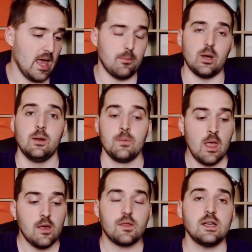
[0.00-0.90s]
But
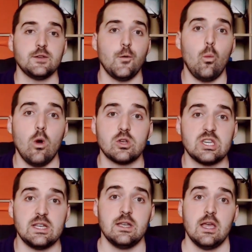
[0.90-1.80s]
thanks for
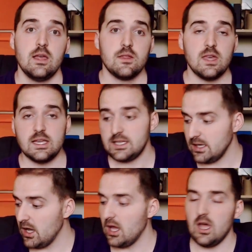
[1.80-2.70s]
watching this
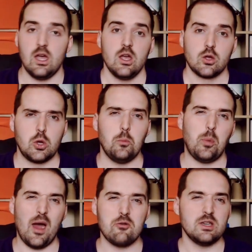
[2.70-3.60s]

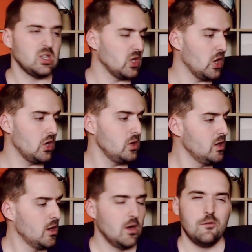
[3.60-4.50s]
comparison
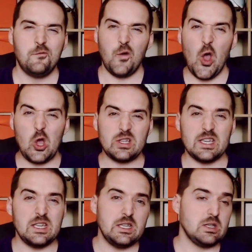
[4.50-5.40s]

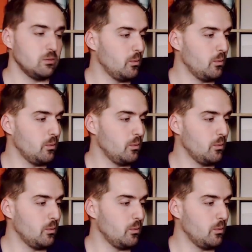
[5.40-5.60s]
versus